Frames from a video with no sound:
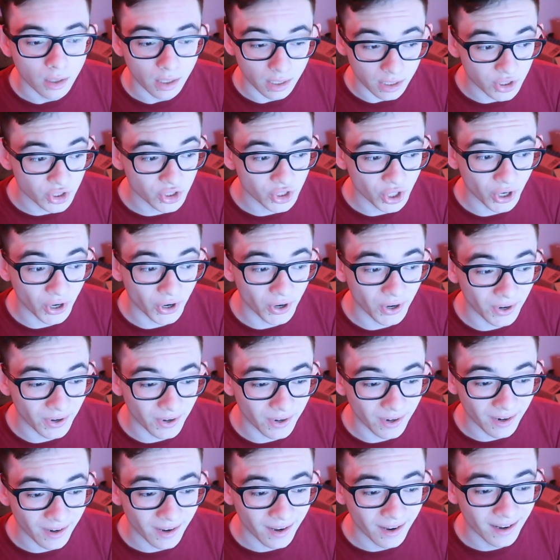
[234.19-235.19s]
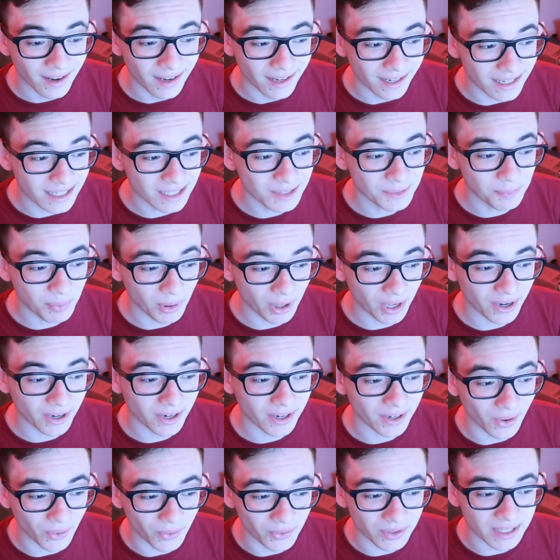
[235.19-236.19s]
Each turn, each
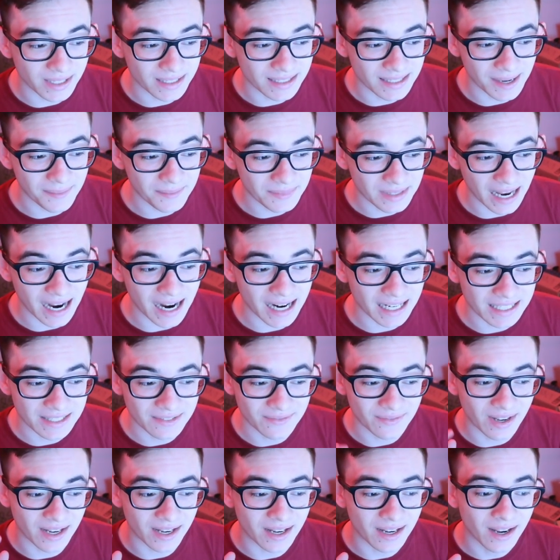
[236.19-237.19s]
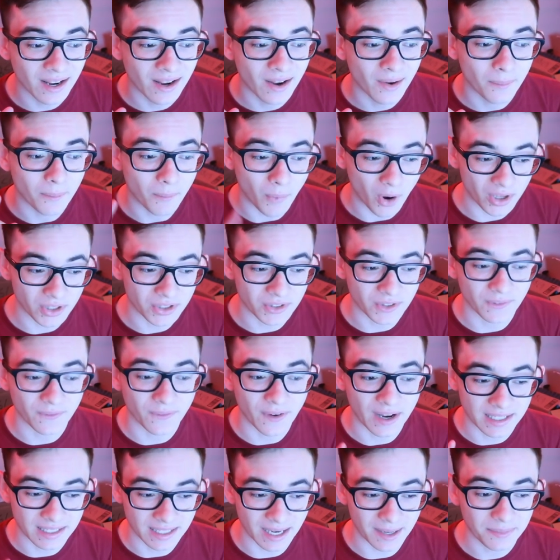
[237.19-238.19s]
player can only attempt to activate monster
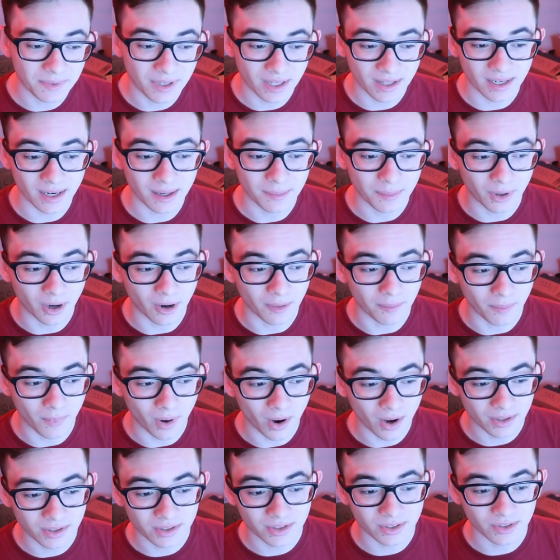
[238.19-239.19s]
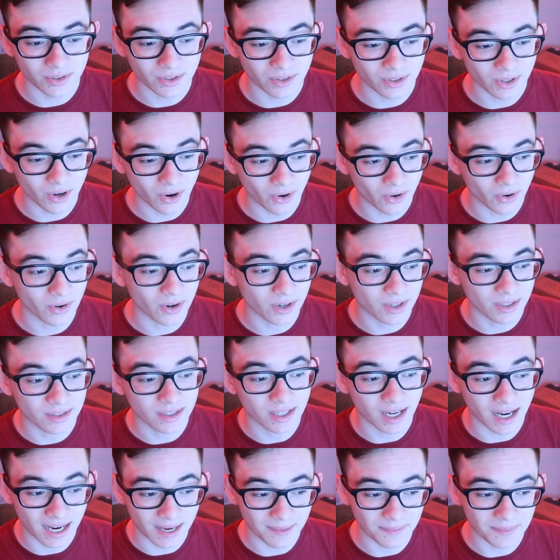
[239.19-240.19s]
effects up to the number of monster
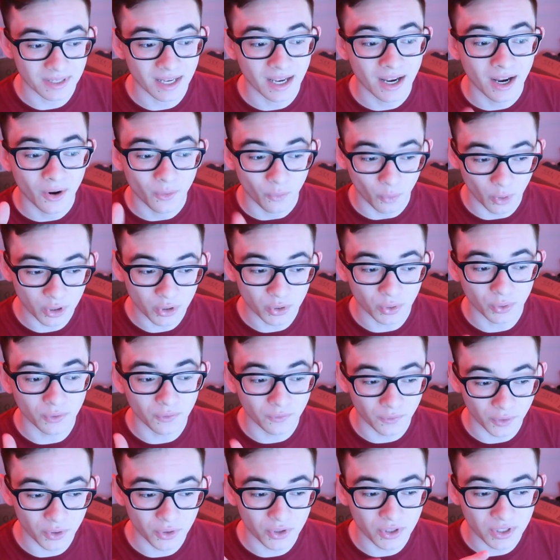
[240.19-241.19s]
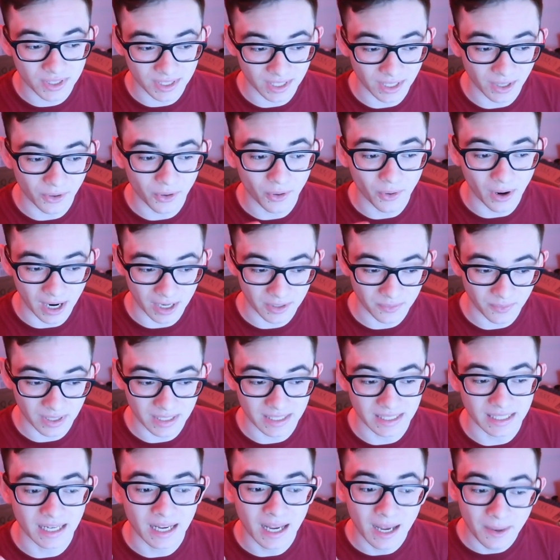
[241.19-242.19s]
card types, ritual, fusion, synchro,
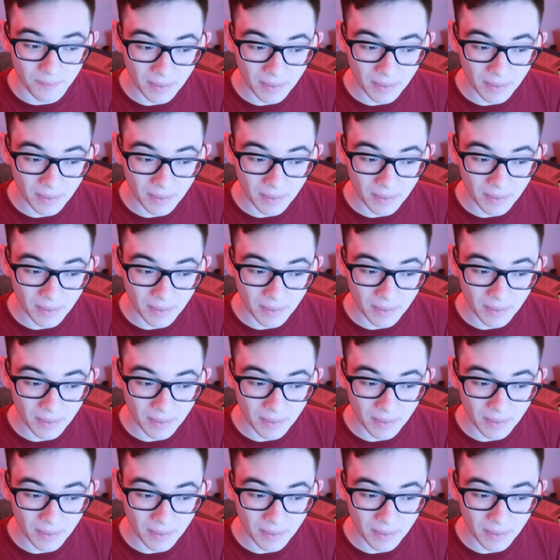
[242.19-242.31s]
XYZ,